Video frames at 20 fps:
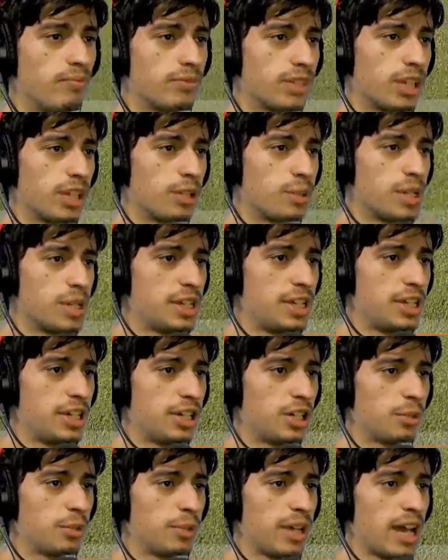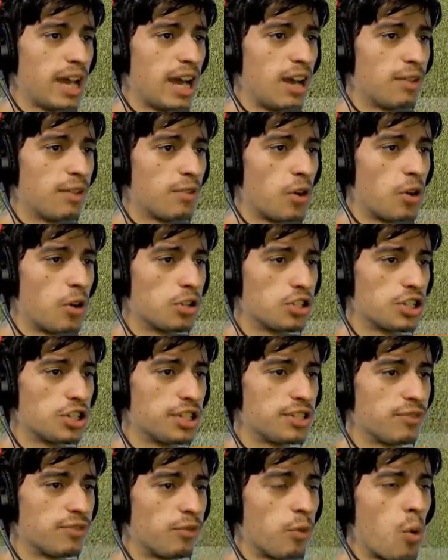Then right here we have
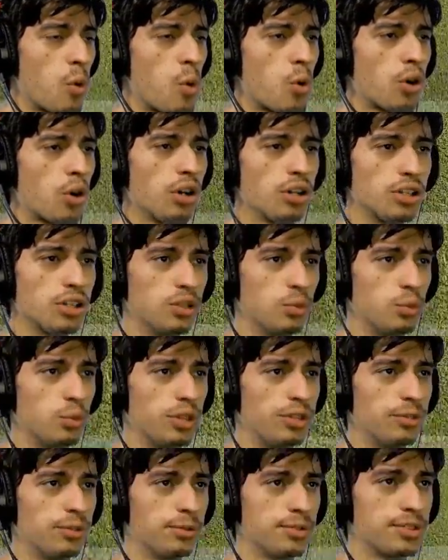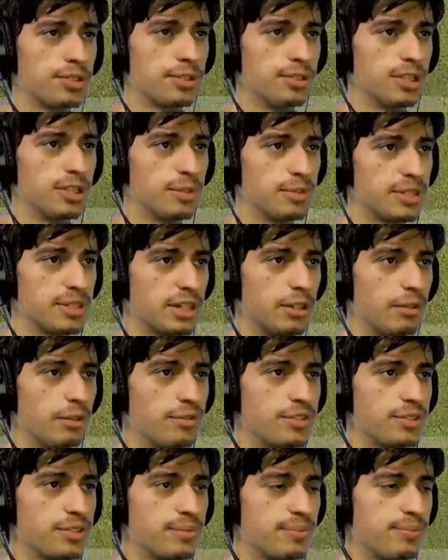arches for the wheels
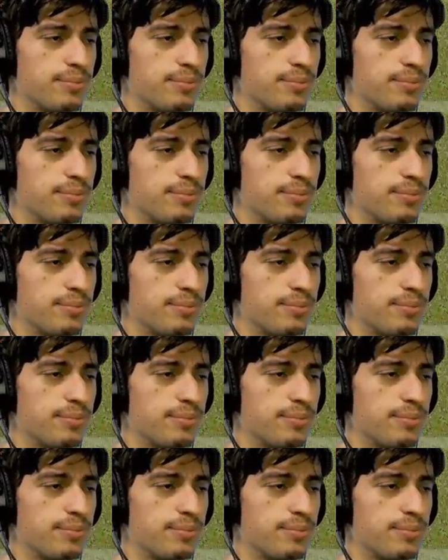themselves.